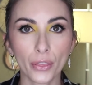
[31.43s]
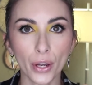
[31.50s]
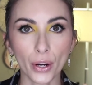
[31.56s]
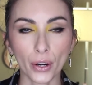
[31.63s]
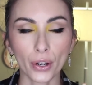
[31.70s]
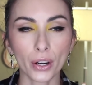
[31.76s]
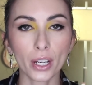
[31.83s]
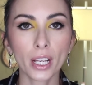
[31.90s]

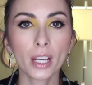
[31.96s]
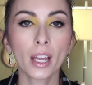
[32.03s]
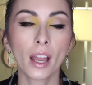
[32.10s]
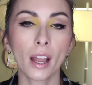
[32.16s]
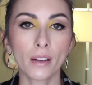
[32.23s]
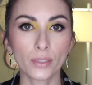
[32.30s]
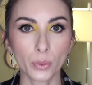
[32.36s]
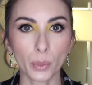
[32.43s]
3rd
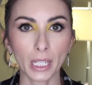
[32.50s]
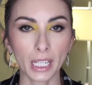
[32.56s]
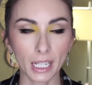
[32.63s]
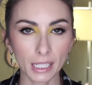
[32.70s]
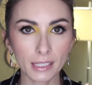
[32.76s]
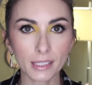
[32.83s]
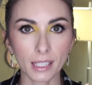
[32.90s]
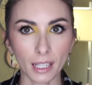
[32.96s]
of
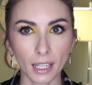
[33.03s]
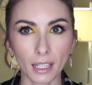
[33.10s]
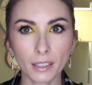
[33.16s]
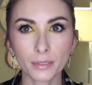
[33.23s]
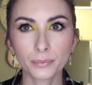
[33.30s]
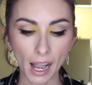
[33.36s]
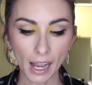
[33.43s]
2018.